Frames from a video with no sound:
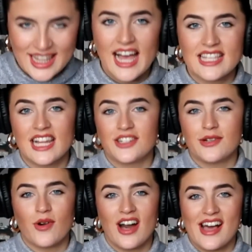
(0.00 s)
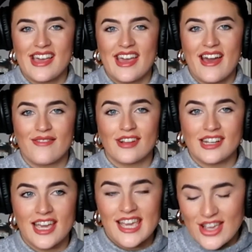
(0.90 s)
That's what I'm
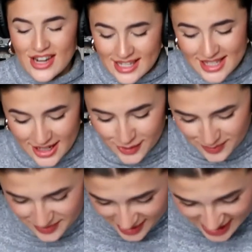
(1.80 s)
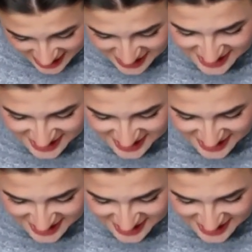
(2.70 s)
saying, I'm ready for